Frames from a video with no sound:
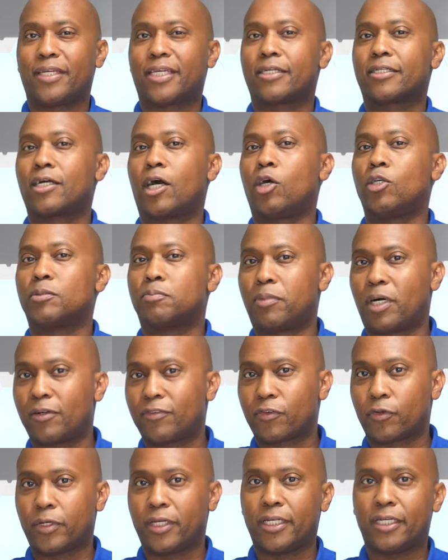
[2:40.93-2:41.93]
it could cause
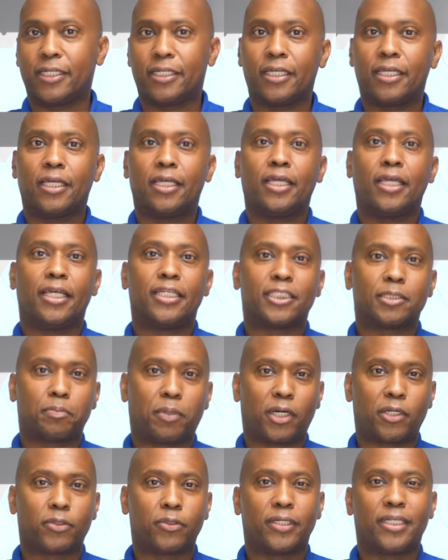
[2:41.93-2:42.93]
buffering and
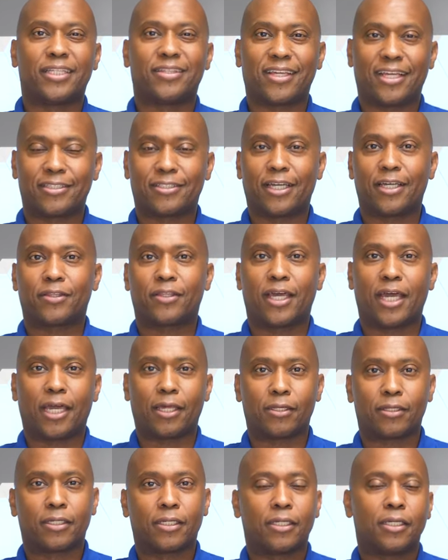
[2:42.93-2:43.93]
sputtering and things like
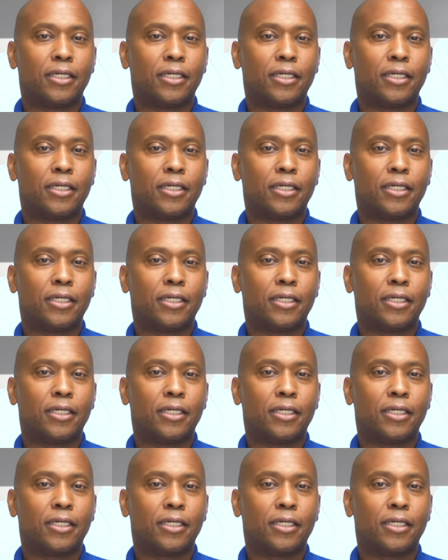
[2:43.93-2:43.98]
that.